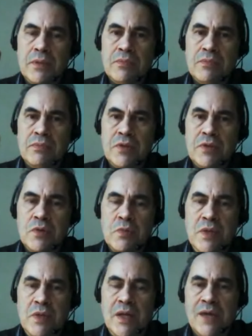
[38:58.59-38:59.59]
social
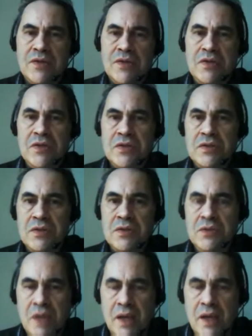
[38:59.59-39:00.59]
media as it is
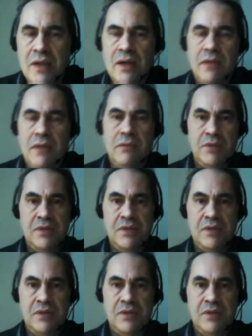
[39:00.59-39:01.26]
today, and this, this